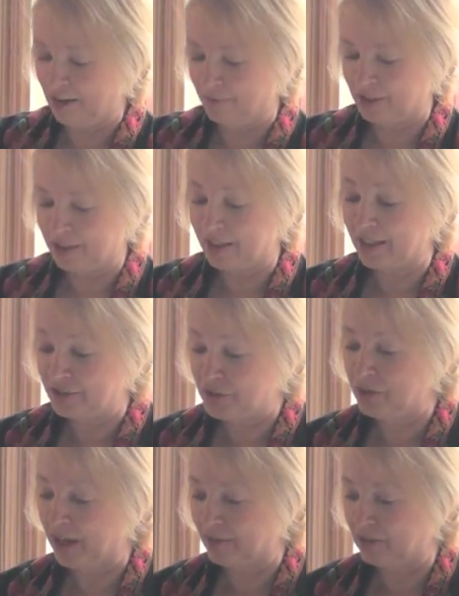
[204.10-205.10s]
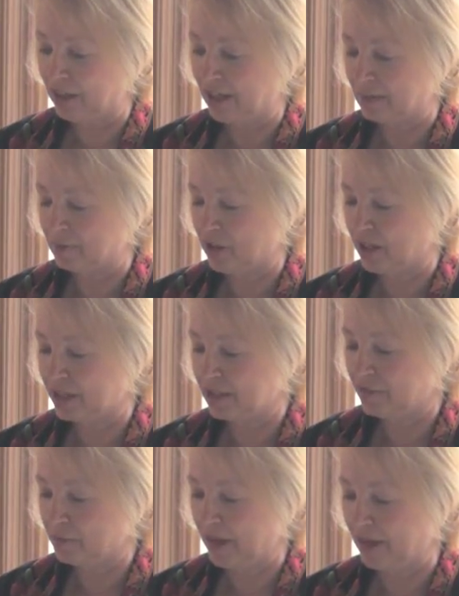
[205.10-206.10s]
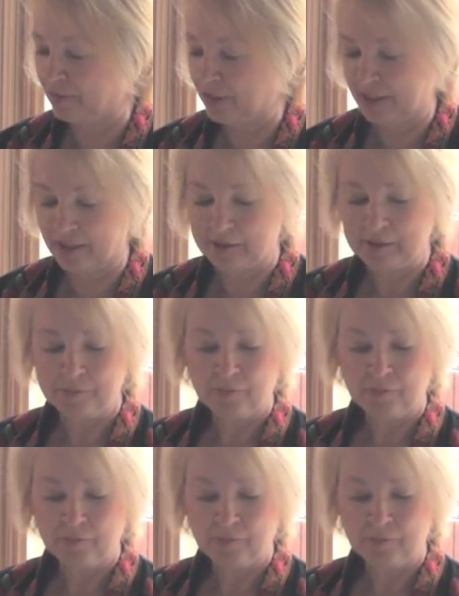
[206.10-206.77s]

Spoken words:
Africa, and I do have a lot of products from Africa.